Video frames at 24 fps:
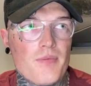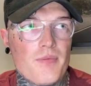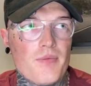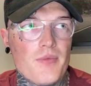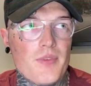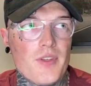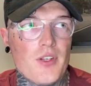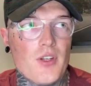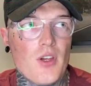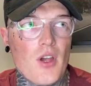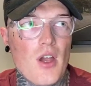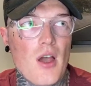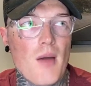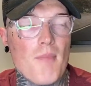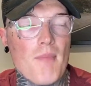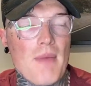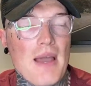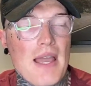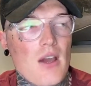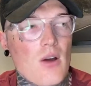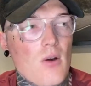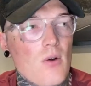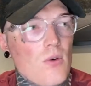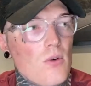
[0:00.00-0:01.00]
you know, a
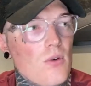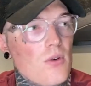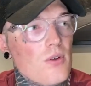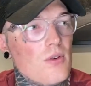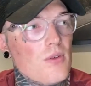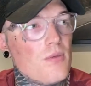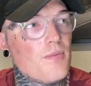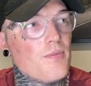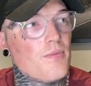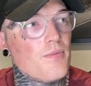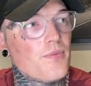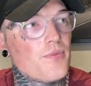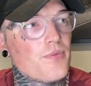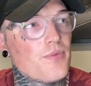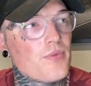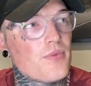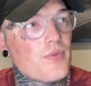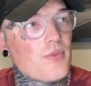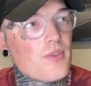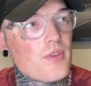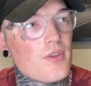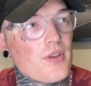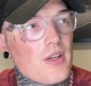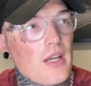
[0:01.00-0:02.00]
male
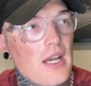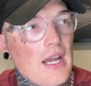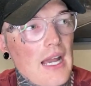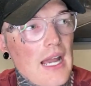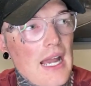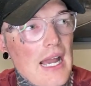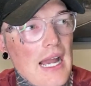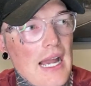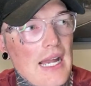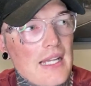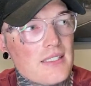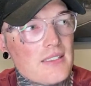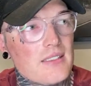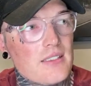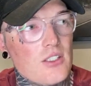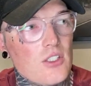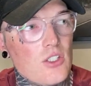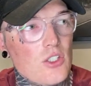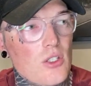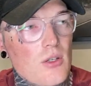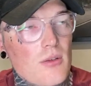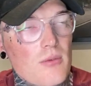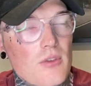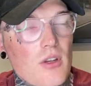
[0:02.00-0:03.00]
has
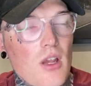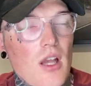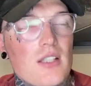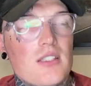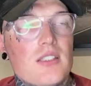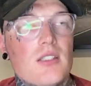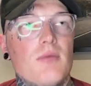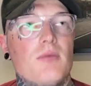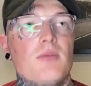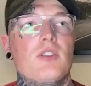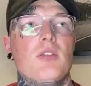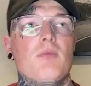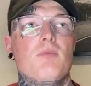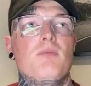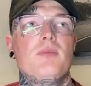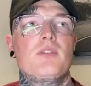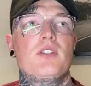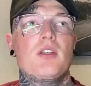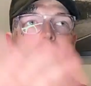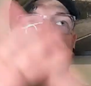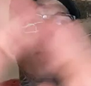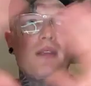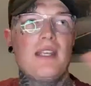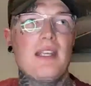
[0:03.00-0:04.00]
like
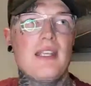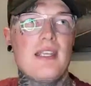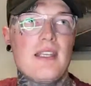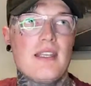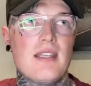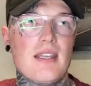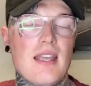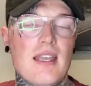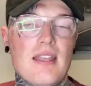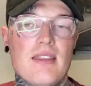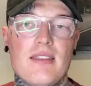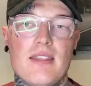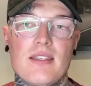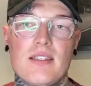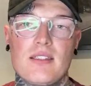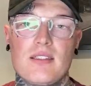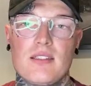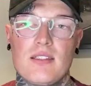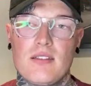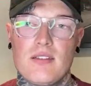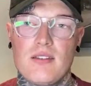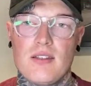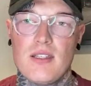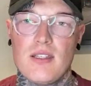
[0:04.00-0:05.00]
to be in this